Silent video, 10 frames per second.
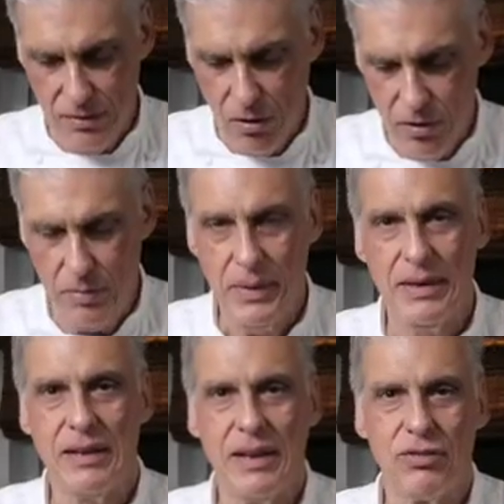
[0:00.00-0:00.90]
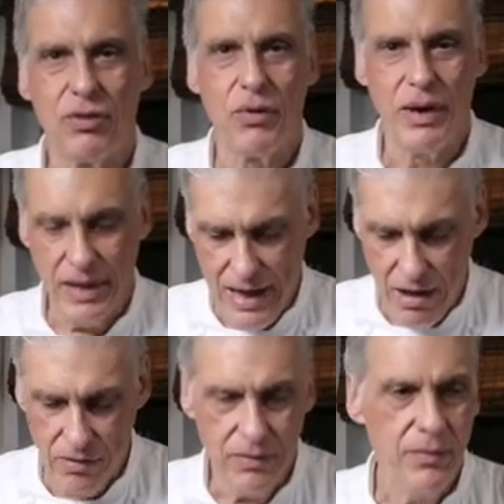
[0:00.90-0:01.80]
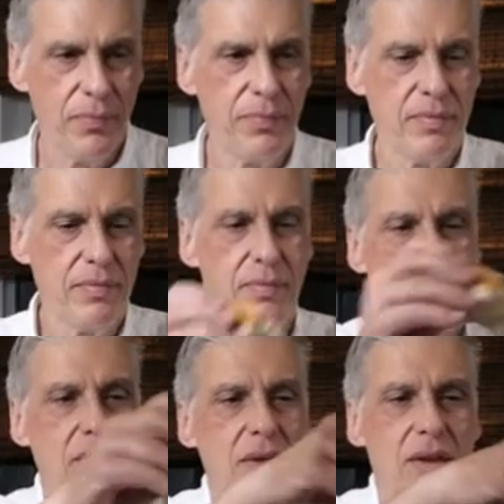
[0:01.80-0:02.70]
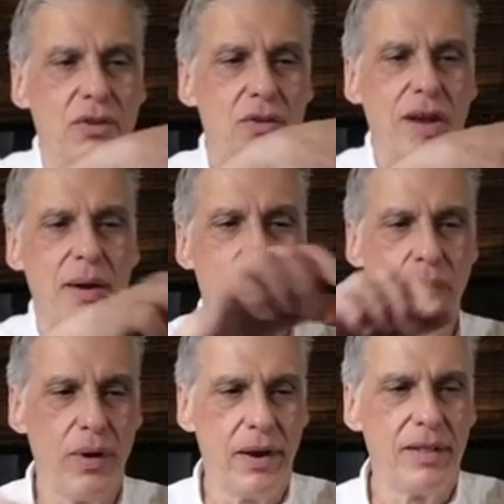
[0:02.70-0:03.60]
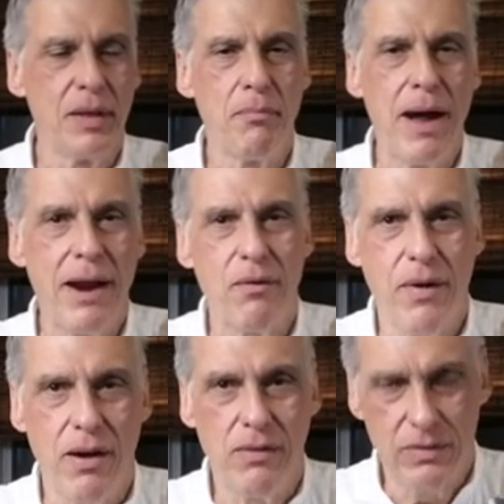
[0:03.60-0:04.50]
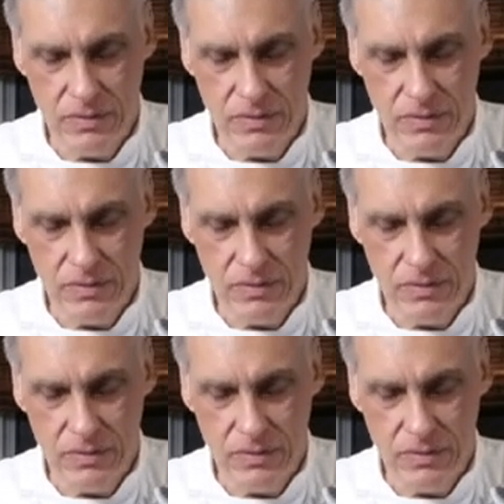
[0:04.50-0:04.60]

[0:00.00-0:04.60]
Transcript: all the meat is already out. And you got bread in the background.